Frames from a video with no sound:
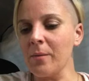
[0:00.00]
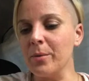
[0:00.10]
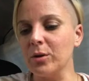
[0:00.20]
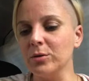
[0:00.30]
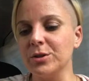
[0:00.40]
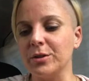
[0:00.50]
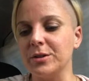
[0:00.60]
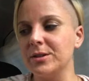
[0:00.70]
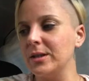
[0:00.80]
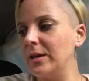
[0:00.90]
but also
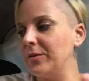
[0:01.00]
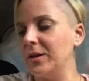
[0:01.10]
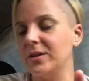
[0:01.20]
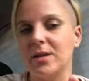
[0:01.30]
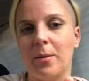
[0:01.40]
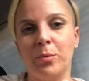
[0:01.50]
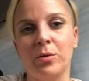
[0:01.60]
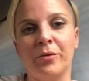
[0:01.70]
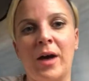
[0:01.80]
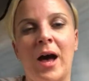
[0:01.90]
just to give an
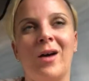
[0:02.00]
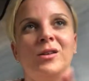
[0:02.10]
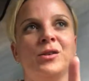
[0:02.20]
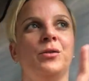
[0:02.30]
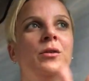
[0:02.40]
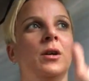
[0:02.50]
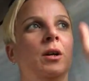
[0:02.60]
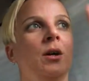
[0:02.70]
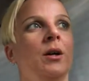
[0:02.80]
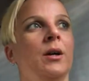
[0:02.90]
example of how to
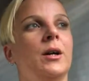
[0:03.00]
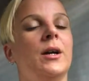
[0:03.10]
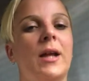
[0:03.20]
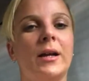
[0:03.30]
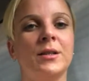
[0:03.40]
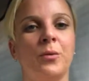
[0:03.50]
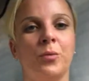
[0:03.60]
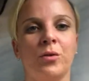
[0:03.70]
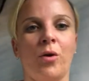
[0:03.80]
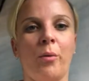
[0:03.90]
connect in
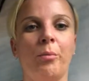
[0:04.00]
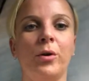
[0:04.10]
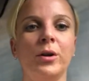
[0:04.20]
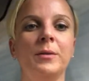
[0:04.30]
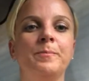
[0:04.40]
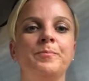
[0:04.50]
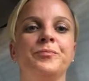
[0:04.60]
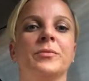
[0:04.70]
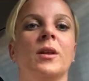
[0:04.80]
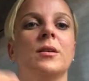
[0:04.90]
with your own body,
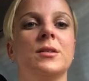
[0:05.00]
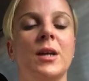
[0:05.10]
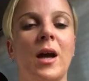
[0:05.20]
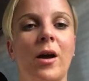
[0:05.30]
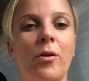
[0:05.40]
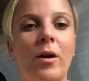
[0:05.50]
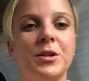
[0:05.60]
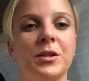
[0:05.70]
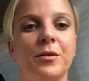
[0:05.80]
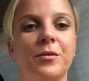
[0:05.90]
see how you're
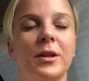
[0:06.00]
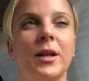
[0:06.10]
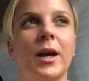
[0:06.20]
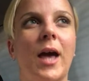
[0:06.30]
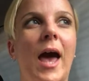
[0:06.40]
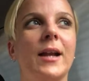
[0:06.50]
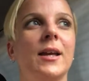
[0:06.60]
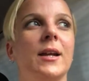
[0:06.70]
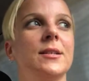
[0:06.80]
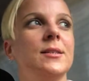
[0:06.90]
actually feeling, and
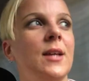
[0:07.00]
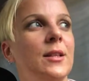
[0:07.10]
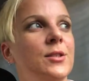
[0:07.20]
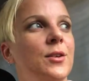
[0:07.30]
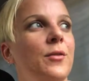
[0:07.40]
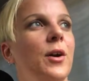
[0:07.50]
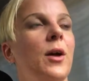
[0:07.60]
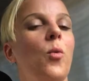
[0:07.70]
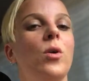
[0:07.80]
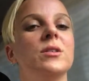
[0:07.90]
get a sense of, okay,
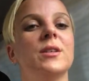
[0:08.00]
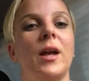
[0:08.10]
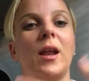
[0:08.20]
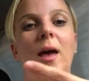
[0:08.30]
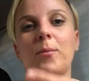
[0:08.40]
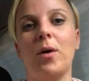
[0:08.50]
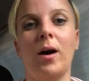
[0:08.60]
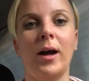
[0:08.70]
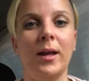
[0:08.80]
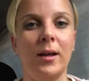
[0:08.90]
what state am
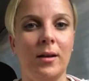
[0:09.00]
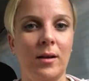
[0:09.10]
I in?